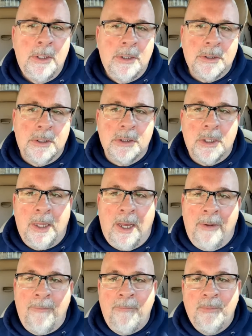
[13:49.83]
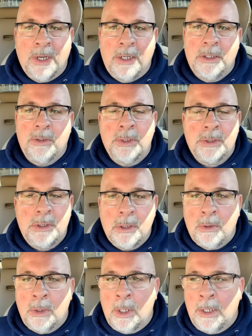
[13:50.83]
So there's a lot of controversy
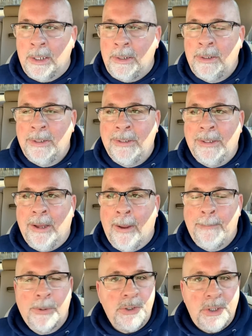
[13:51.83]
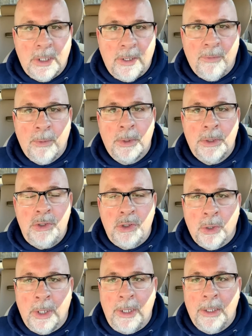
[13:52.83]
going on. I appreciate everyone
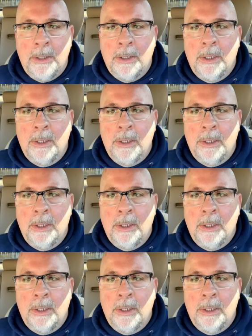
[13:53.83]
joining.